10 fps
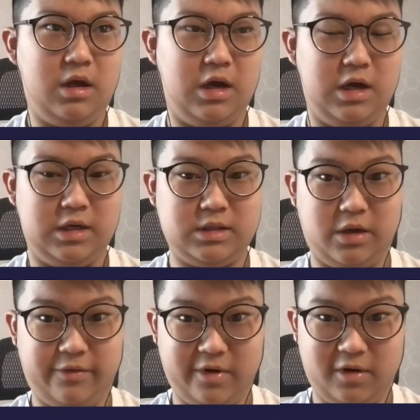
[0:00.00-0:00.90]
uh,
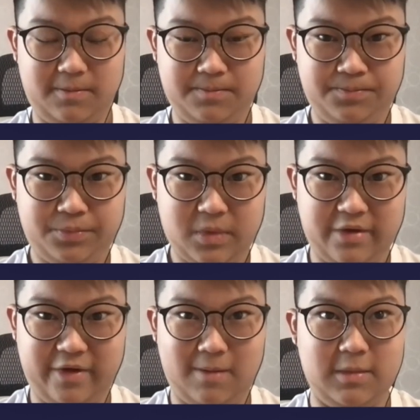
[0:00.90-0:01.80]
software
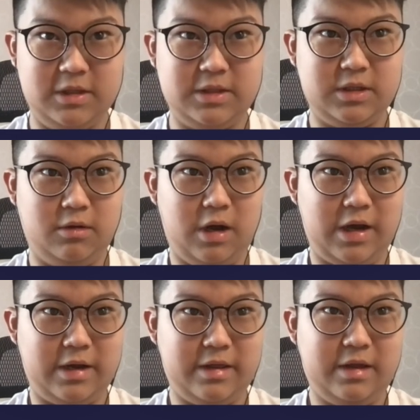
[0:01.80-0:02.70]
development. So
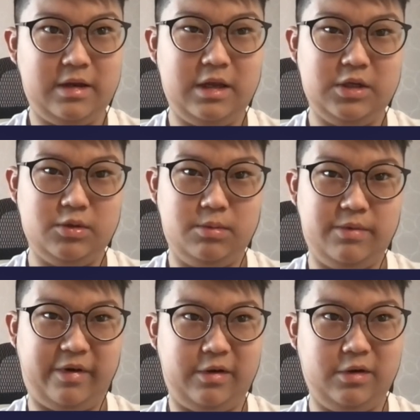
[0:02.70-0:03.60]
I think these will be
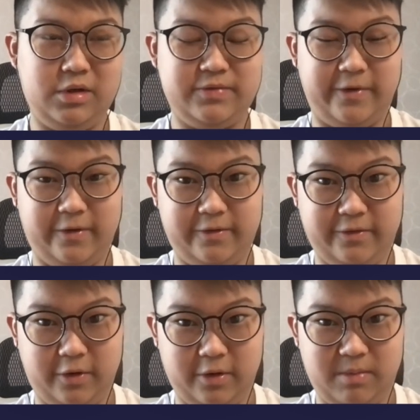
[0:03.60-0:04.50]
very useful
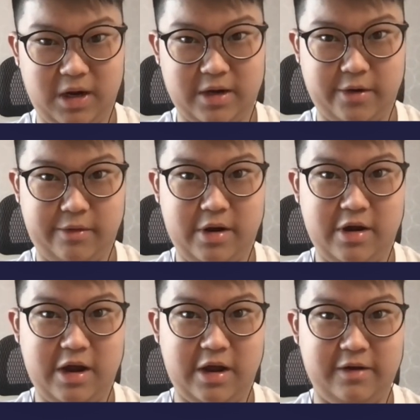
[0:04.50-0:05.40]
for my
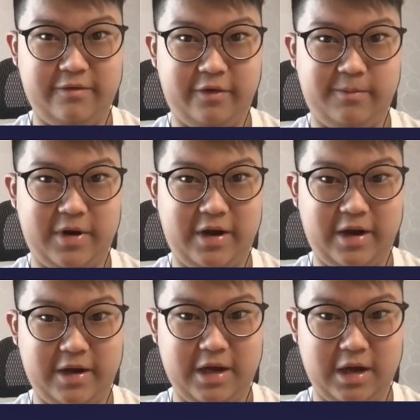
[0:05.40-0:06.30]
career and for
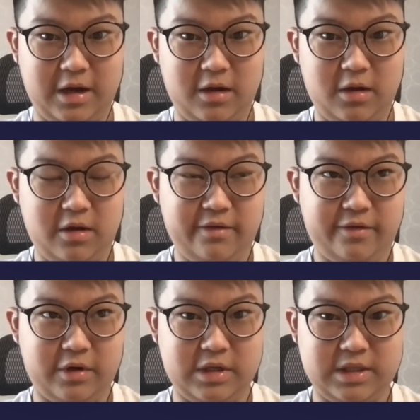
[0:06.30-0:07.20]
my uh, further